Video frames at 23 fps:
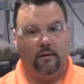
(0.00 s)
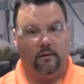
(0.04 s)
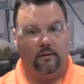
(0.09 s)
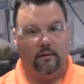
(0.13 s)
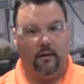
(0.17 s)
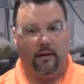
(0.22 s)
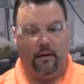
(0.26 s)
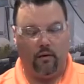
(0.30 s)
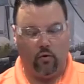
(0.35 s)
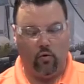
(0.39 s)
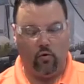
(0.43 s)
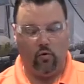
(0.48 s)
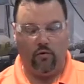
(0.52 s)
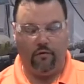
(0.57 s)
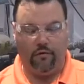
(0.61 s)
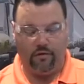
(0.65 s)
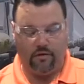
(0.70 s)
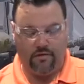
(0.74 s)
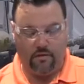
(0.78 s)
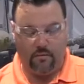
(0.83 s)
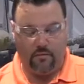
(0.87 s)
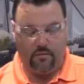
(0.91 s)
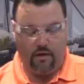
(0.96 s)
let it cool
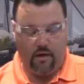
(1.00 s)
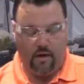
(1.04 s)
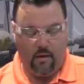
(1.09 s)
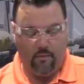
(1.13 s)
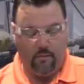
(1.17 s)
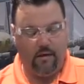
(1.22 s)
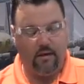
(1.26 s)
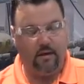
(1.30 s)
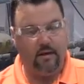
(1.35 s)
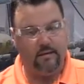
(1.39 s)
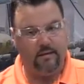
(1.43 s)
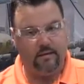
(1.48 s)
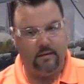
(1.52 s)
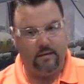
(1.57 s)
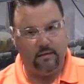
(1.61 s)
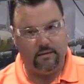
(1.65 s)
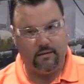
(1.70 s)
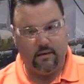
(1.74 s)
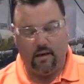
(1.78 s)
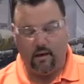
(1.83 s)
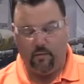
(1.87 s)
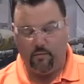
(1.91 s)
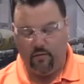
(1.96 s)
for some time in case it
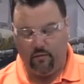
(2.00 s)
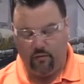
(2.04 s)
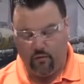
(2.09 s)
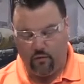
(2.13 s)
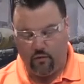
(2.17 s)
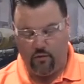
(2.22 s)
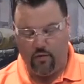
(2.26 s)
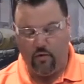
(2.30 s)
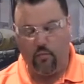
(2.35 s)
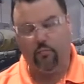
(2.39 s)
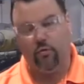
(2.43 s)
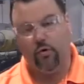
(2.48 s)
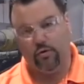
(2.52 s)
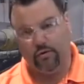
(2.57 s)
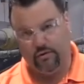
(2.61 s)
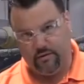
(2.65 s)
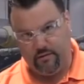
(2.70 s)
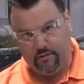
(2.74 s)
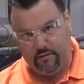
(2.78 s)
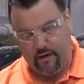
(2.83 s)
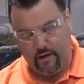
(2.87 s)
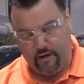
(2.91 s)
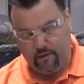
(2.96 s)
is hot before you approach
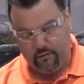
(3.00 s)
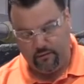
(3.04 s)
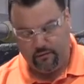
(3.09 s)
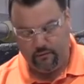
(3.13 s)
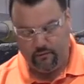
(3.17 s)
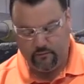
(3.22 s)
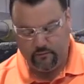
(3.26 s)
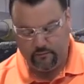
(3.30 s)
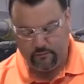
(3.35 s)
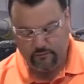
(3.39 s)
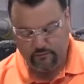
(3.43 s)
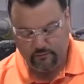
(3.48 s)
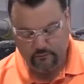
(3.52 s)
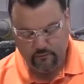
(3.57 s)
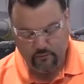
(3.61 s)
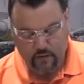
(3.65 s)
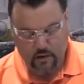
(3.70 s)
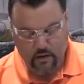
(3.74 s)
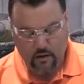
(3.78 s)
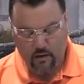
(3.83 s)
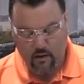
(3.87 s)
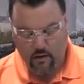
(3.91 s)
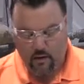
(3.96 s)
the valve.
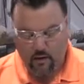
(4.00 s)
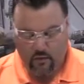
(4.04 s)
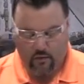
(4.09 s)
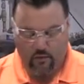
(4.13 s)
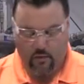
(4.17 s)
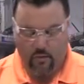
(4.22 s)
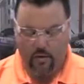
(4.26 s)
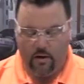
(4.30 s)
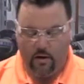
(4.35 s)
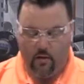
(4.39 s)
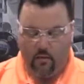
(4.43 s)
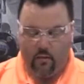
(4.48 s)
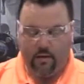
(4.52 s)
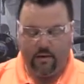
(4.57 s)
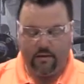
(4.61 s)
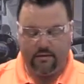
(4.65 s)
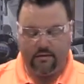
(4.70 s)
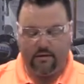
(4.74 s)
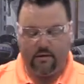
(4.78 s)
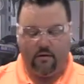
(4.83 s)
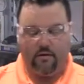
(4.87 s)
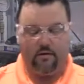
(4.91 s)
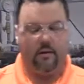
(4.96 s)
From here, we can
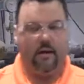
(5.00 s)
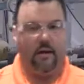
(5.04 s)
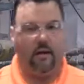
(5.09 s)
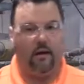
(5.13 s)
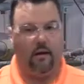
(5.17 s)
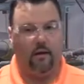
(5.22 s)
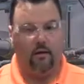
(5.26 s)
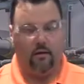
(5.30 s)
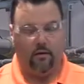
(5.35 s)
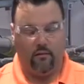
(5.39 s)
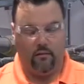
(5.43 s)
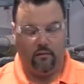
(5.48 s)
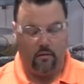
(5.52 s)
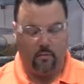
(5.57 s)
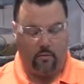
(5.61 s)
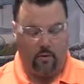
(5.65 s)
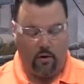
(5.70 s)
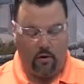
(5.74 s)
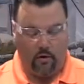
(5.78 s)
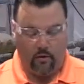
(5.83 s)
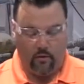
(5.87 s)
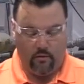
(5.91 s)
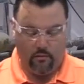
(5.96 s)
start taking it
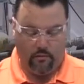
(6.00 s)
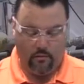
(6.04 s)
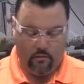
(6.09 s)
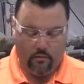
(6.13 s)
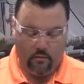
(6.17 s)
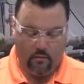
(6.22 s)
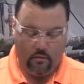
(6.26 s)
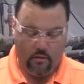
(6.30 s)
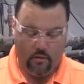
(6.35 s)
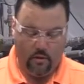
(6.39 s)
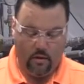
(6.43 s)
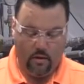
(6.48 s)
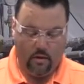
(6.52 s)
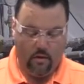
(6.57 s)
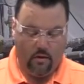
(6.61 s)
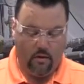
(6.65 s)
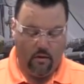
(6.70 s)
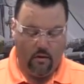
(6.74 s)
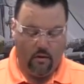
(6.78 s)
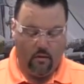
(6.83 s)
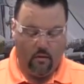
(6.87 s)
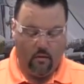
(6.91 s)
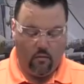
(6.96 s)
apart.
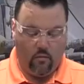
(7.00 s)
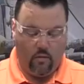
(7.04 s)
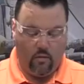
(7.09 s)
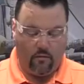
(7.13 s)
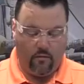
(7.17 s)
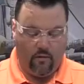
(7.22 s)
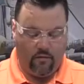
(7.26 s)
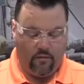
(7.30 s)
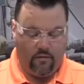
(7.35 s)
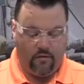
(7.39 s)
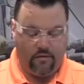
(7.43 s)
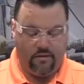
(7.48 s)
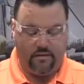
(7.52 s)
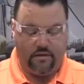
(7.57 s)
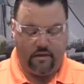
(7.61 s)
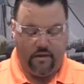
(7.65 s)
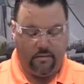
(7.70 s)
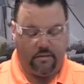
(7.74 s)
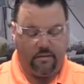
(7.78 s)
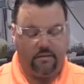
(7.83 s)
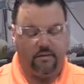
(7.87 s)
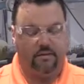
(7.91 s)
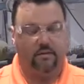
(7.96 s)
One of our first steps